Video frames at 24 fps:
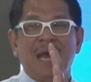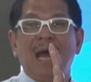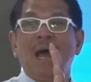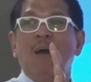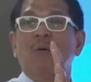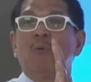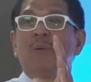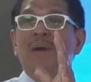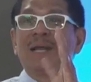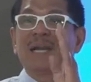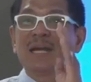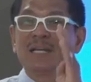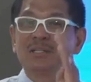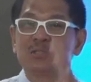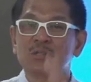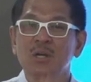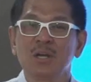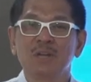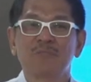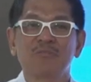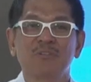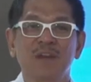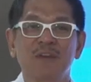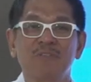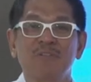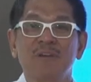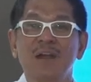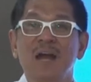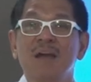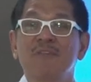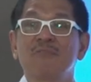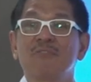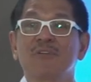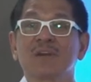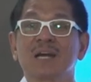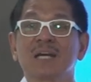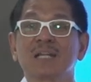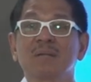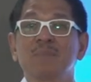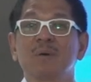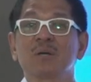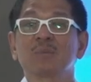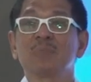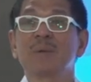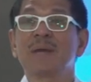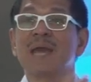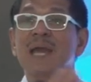When I joined Forever, I forgot about my